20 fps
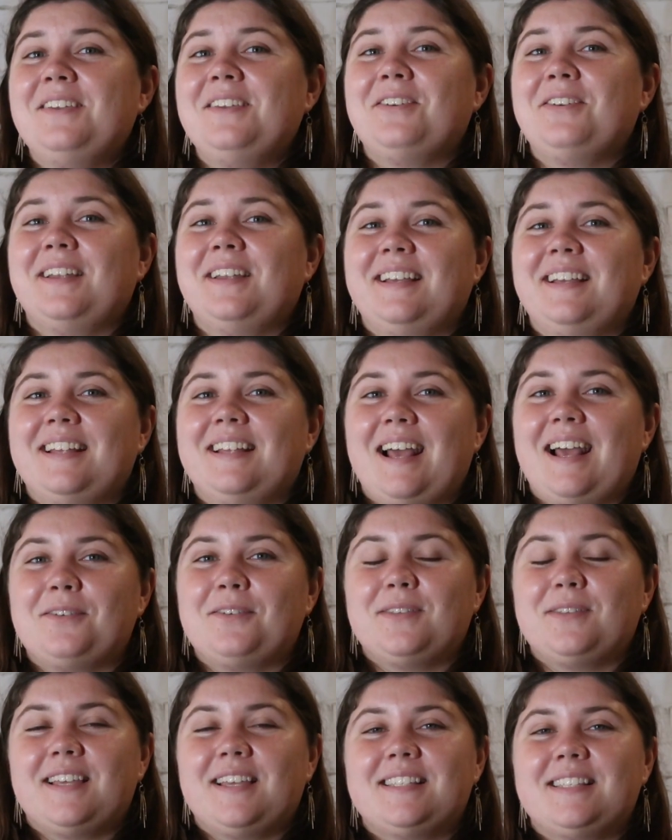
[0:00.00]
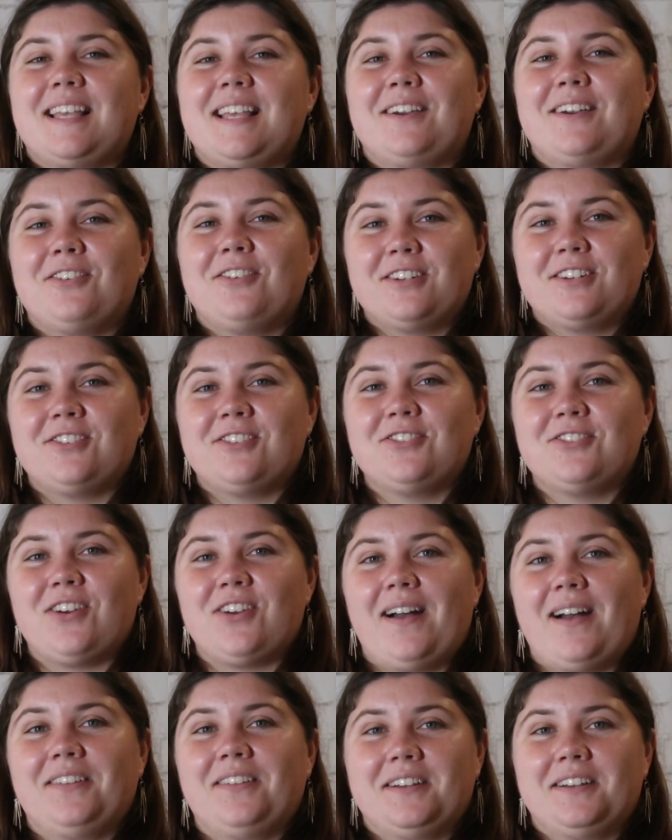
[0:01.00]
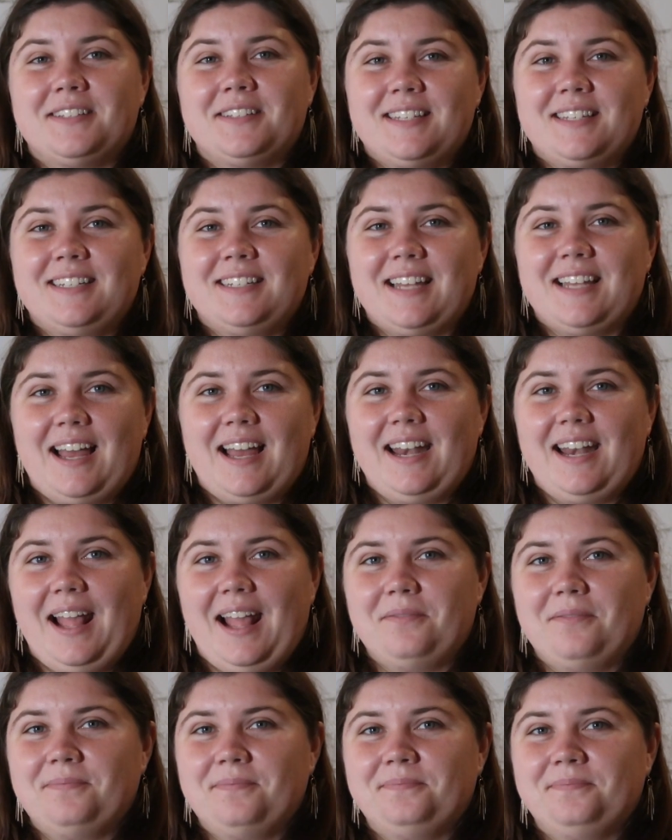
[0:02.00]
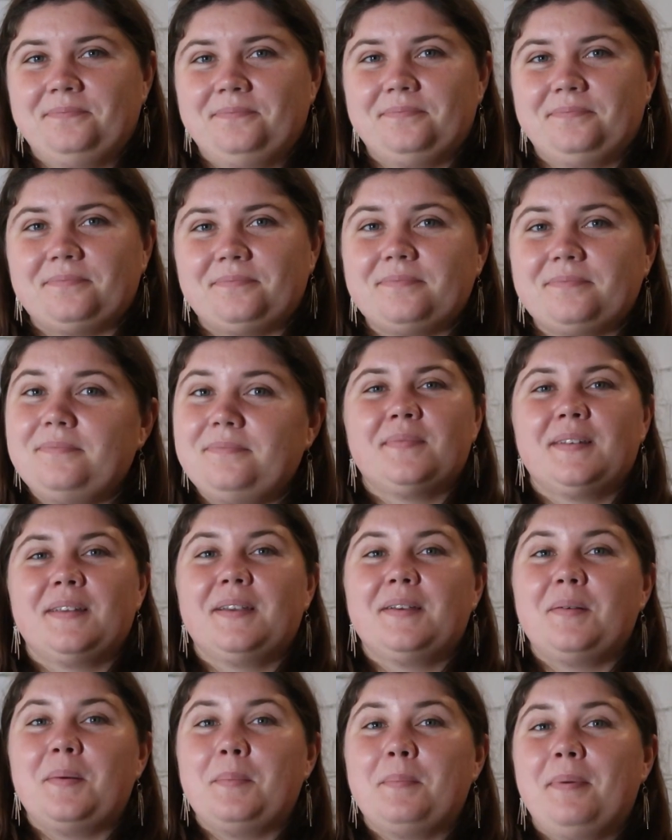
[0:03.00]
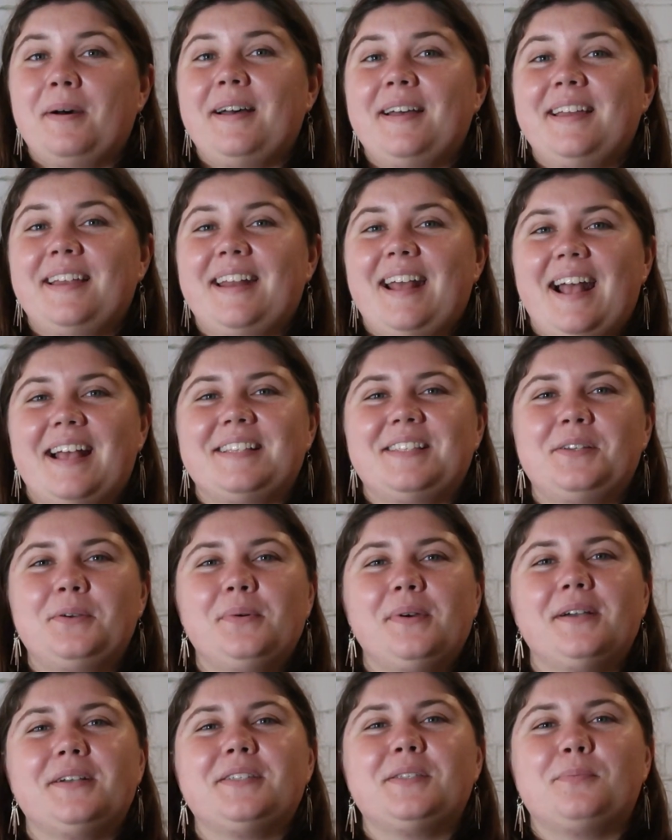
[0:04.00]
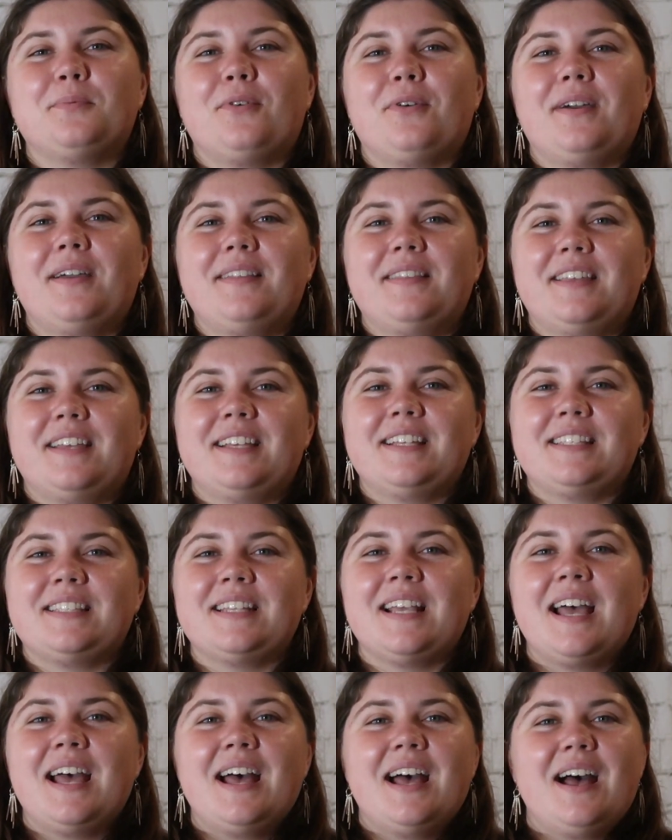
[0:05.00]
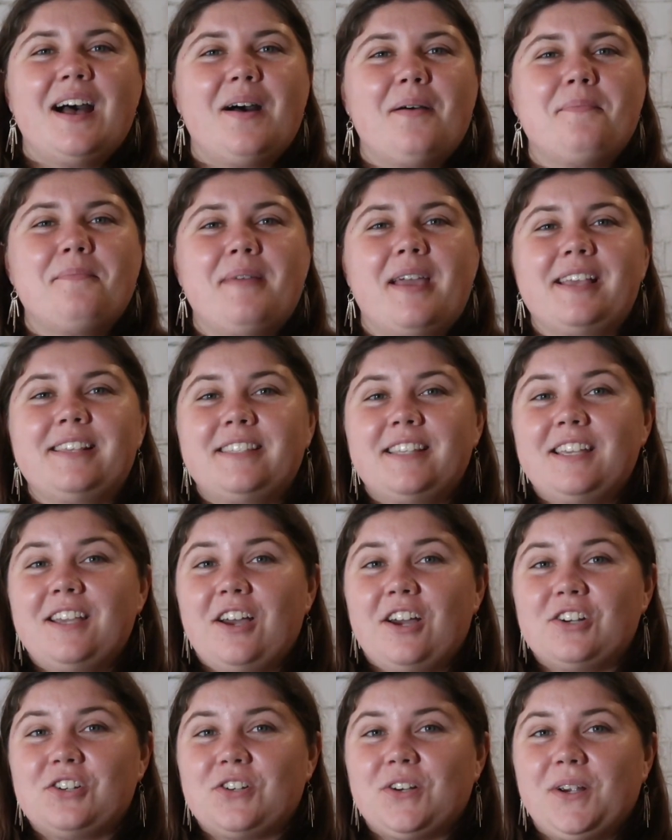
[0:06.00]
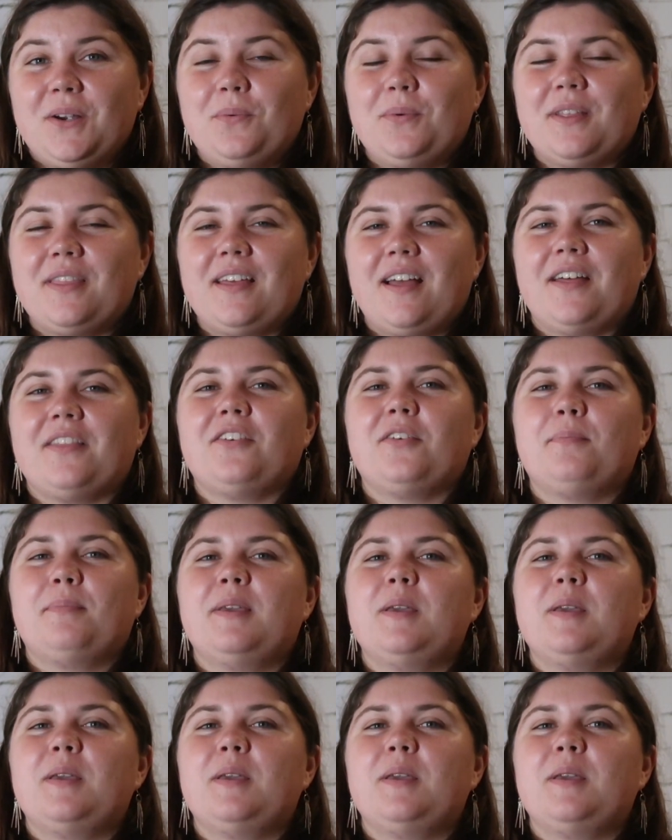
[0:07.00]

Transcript: you can connect with us at christiantravelers.net. But as you are exploring this amazing country with other